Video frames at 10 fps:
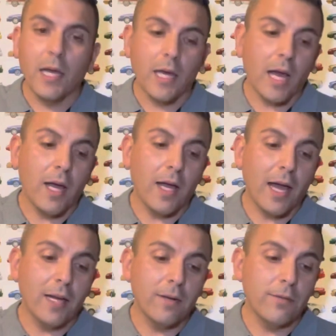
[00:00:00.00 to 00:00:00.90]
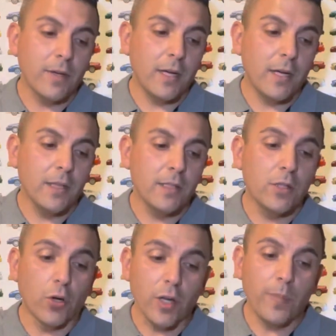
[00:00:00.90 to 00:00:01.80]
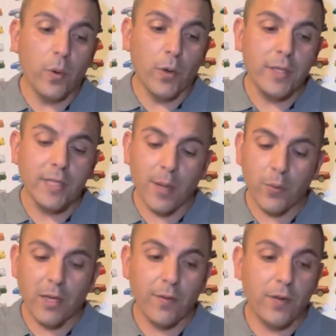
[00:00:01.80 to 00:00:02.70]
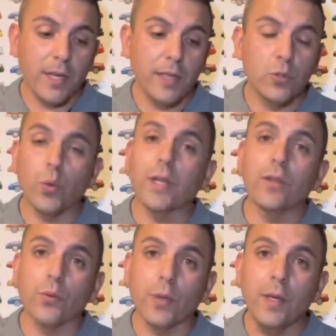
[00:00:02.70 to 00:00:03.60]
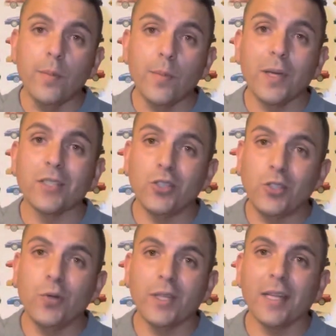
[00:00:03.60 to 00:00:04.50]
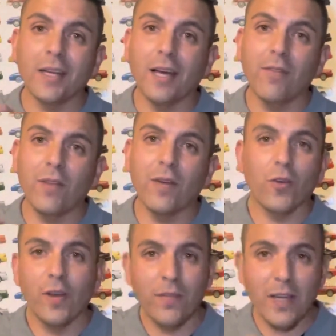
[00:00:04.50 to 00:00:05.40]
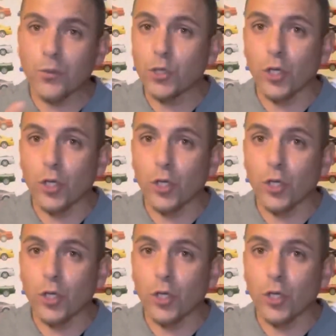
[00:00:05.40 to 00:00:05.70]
out of 30 points, I would give it a 23, because you do get that agave flavor, and if that's what you're